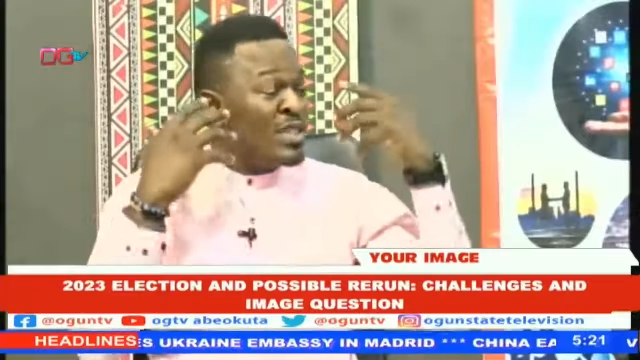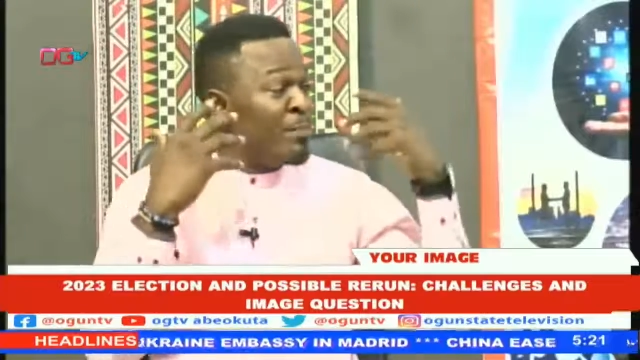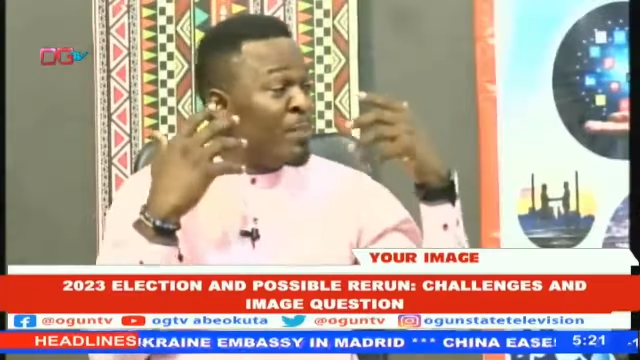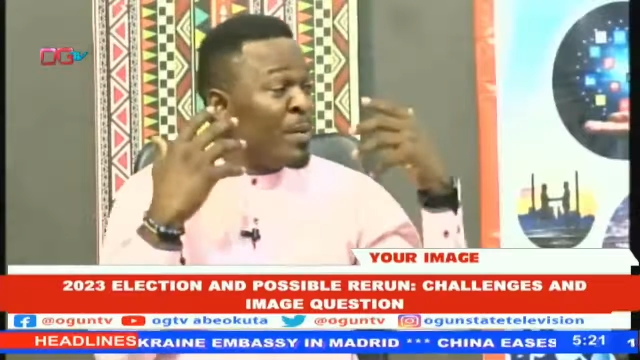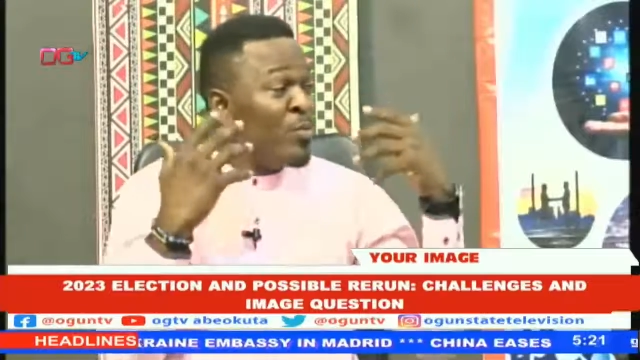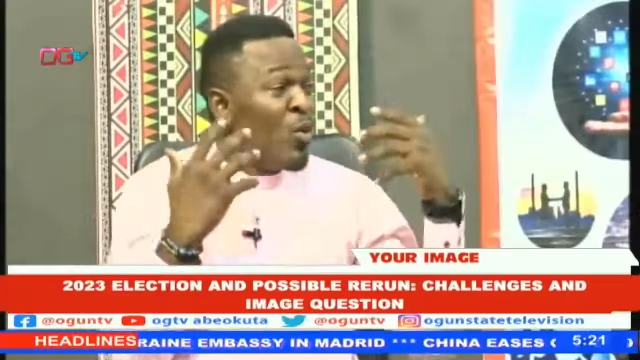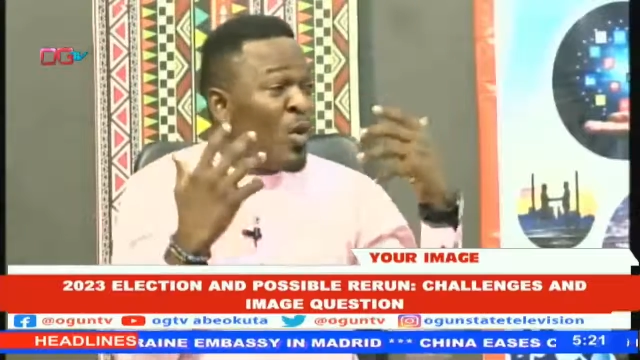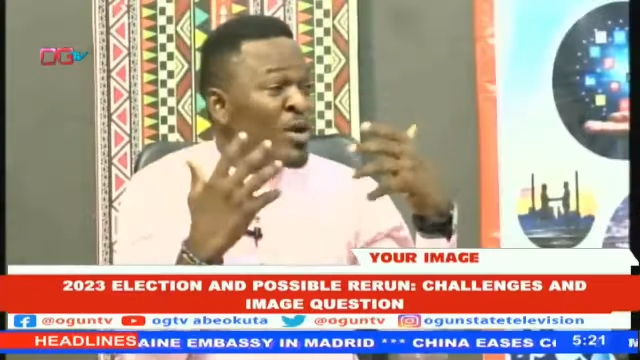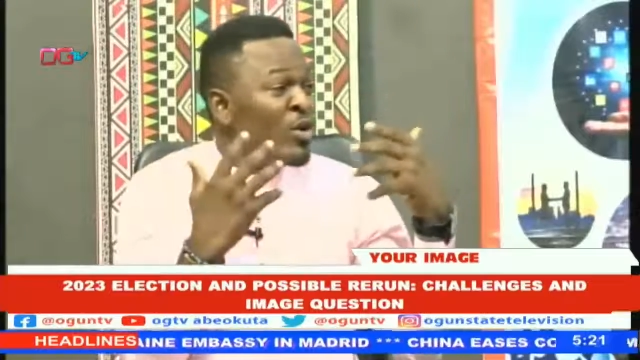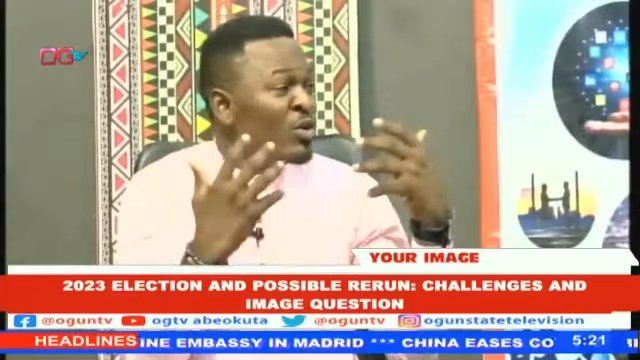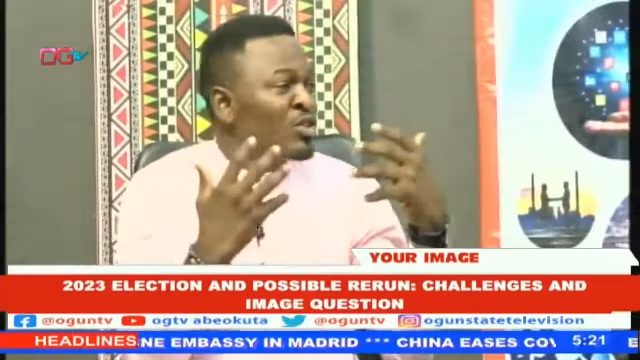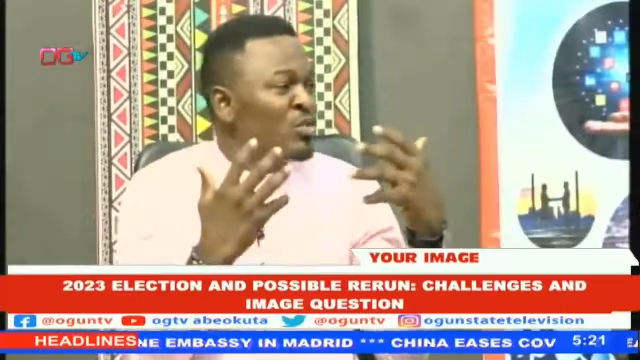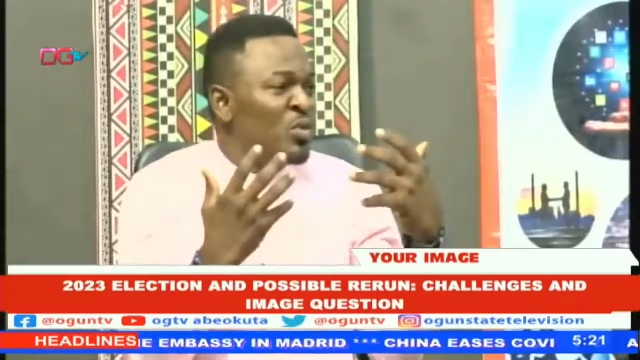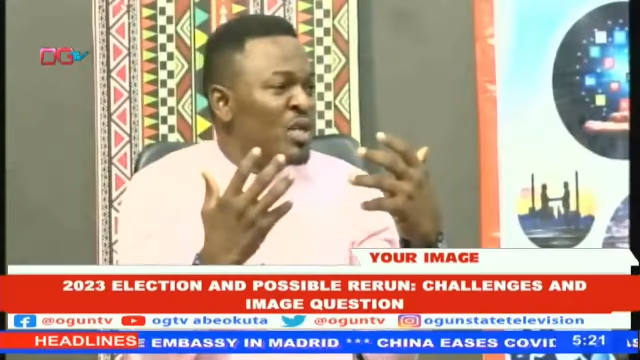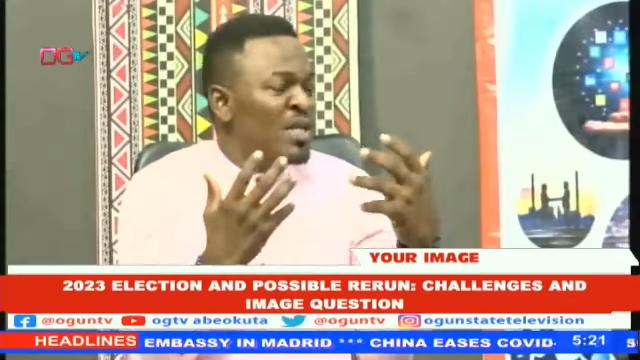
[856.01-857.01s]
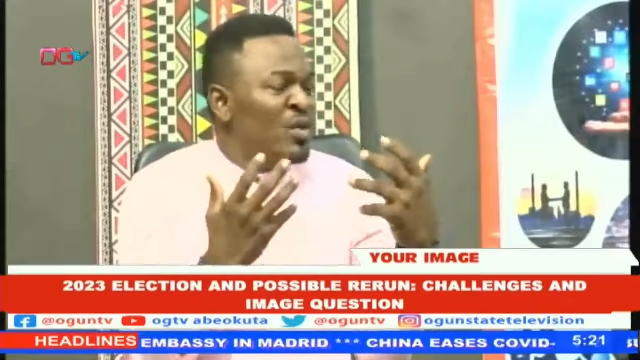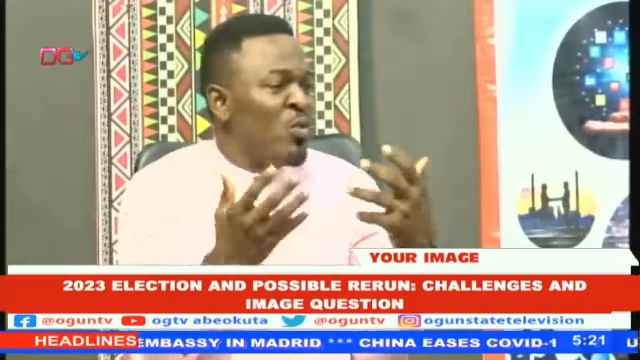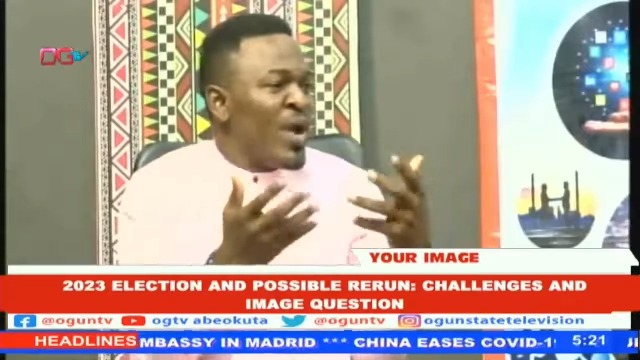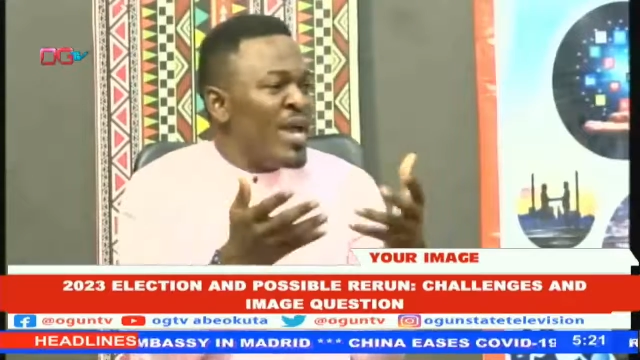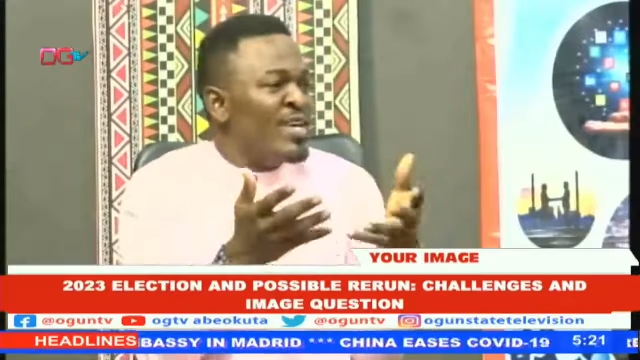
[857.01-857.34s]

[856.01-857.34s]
People were not really, where he